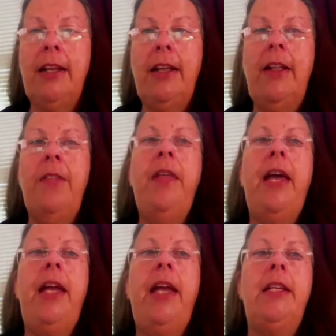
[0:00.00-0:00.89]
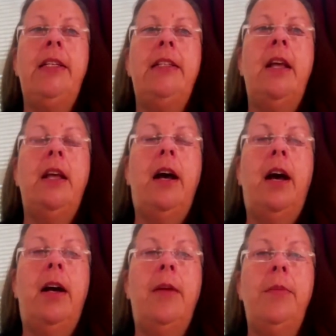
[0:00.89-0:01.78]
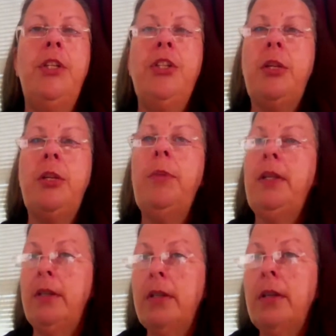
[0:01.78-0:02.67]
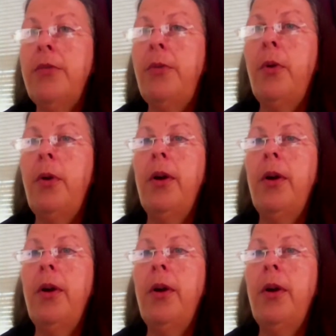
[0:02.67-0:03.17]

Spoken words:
that is legitimate for